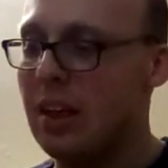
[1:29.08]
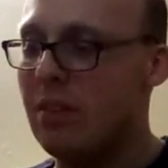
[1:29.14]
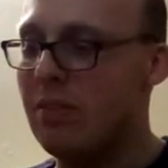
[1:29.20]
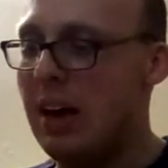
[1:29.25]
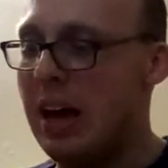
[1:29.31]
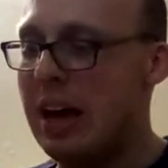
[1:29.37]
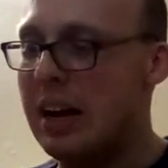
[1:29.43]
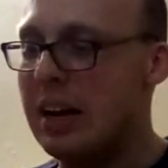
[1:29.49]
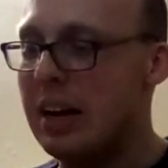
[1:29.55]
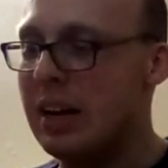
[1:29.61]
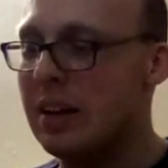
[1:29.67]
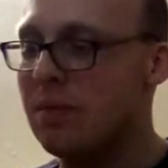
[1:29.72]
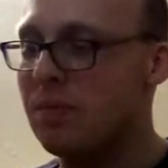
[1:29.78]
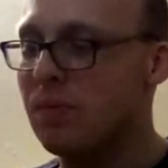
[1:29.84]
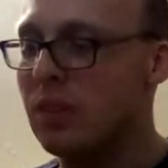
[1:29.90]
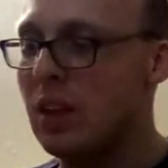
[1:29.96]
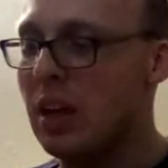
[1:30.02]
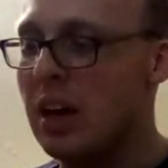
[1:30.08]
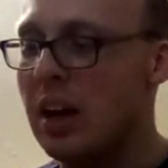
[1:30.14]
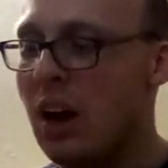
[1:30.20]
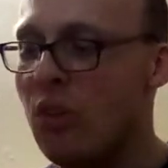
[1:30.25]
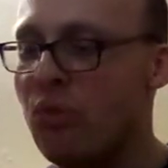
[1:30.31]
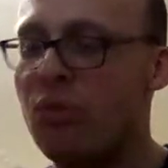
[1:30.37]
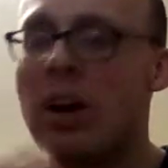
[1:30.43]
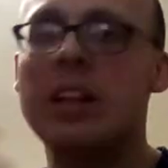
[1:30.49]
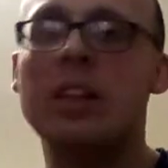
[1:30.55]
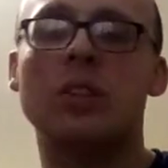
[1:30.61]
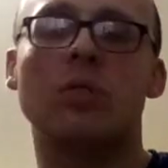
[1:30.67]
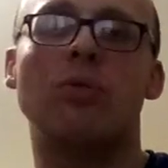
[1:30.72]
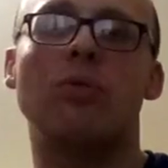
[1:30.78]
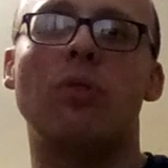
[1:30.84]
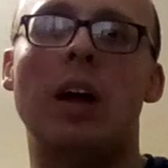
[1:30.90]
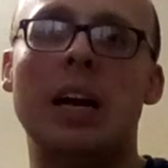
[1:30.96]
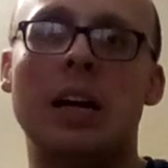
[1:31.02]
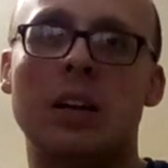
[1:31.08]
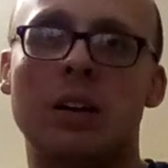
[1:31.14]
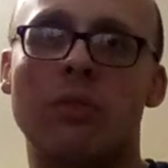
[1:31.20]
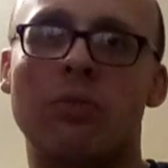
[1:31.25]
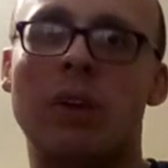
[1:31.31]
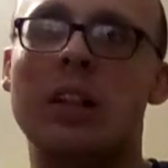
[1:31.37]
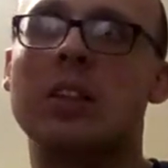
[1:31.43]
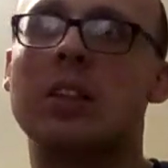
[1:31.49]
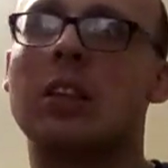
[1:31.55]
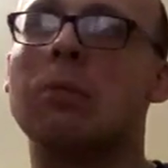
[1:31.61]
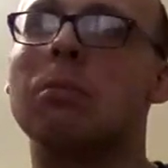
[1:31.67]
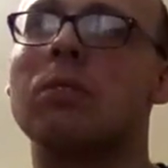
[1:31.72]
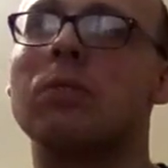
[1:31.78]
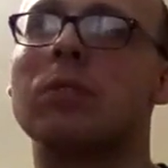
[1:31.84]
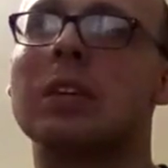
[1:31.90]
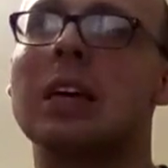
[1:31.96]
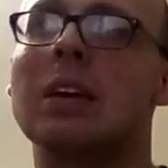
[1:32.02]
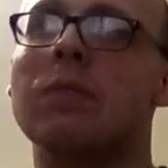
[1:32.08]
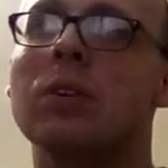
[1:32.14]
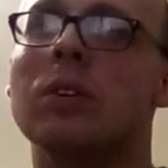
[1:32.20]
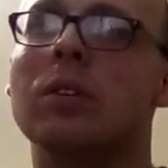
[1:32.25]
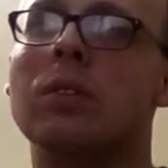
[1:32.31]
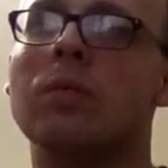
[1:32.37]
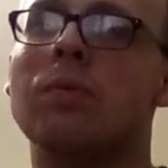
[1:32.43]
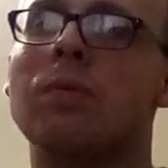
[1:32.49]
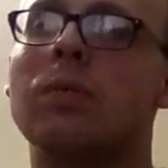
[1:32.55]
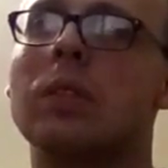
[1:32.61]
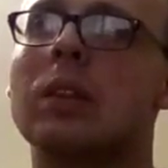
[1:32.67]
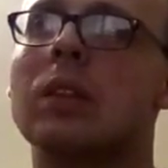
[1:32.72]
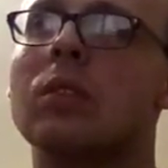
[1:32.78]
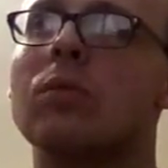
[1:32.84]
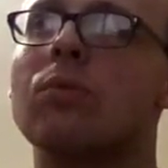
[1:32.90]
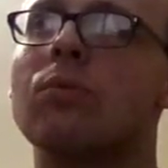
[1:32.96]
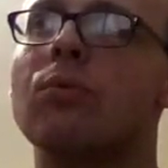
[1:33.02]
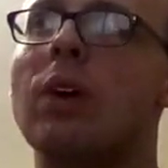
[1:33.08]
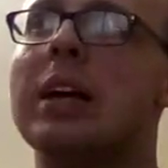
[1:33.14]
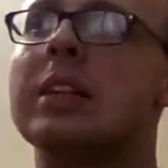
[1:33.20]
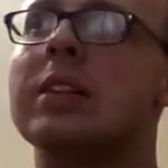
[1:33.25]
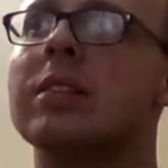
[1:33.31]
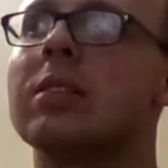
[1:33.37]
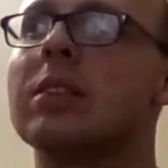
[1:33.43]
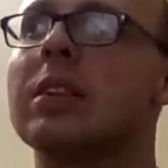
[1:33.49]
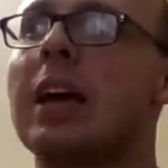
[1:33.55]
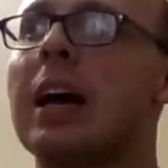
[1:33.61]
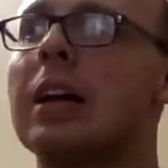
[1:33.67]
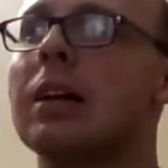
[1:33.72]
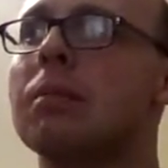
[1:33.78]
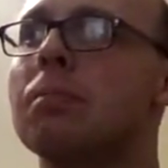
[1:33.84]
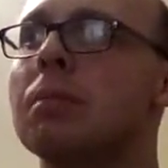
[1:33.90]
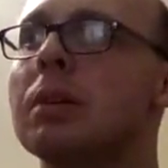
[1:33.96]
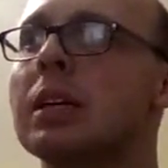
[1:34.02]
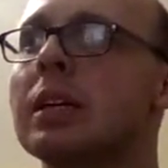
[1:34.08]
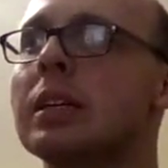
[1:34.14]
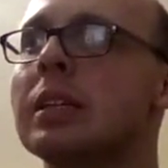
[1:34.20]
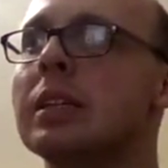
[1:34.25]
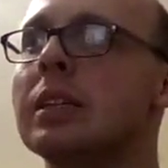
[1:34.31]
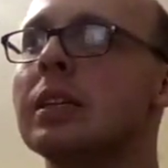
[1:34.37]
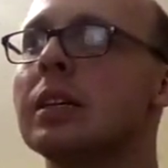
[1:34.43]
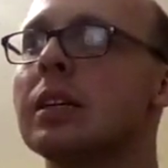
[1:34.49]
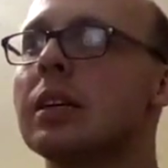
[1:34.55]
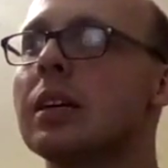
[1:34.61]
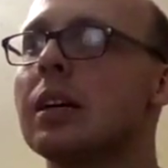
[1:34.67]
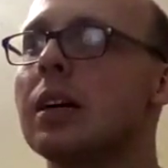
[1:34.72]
then a friend's a friend. Friends can be forgiven. Friends can be